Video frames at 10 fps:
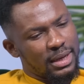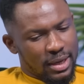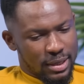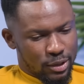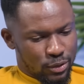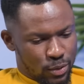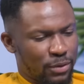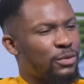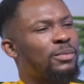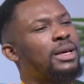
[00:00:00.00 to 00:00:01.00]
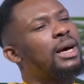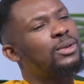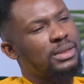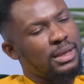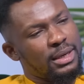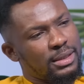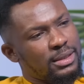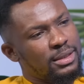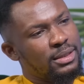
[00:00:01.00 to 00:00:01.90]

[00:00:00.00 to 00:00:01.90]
now that you are from the outside?